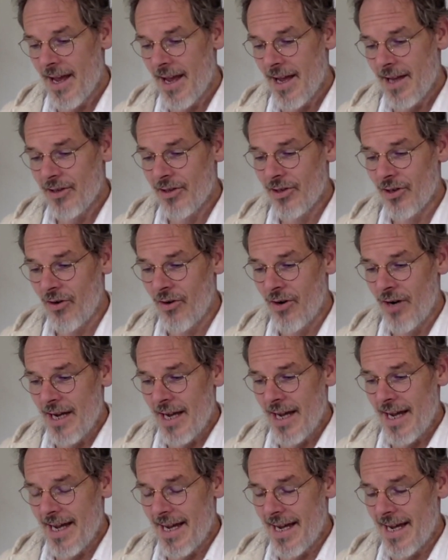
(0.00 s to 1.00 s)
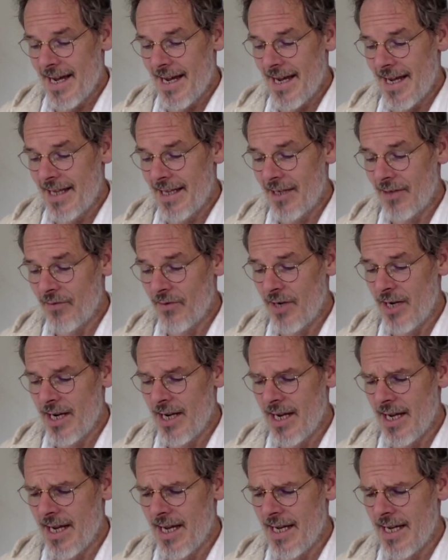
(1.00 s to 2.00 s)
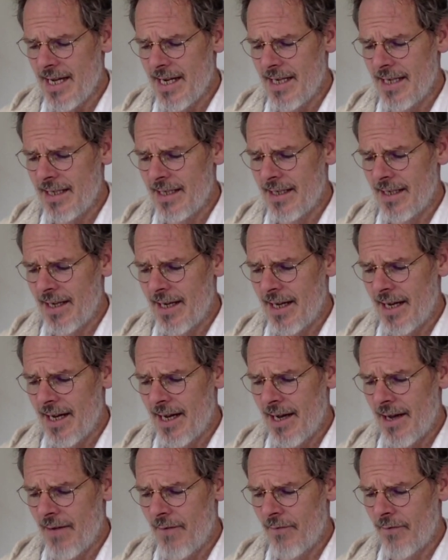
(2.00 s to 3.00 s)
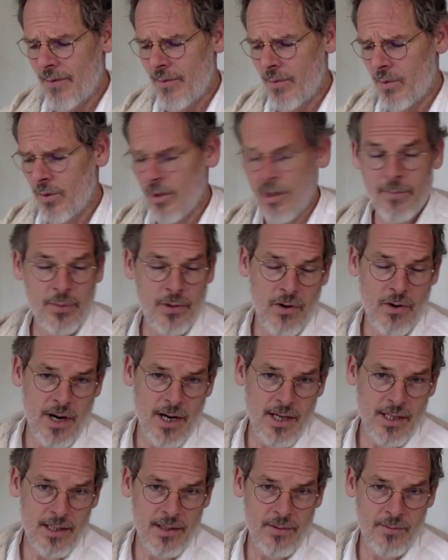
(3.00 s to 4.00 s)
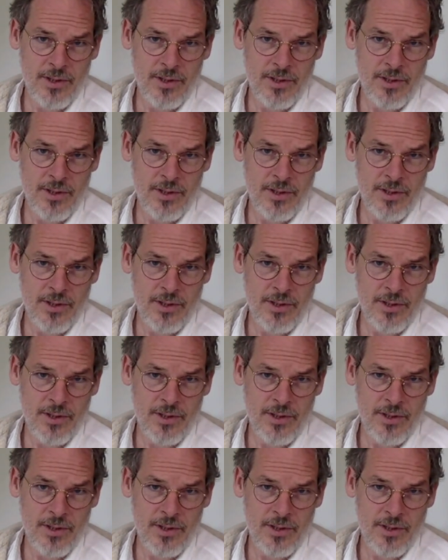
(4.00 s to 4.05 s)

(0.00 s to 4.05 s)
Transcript: So, uh, this reading is uh, from a work in progress,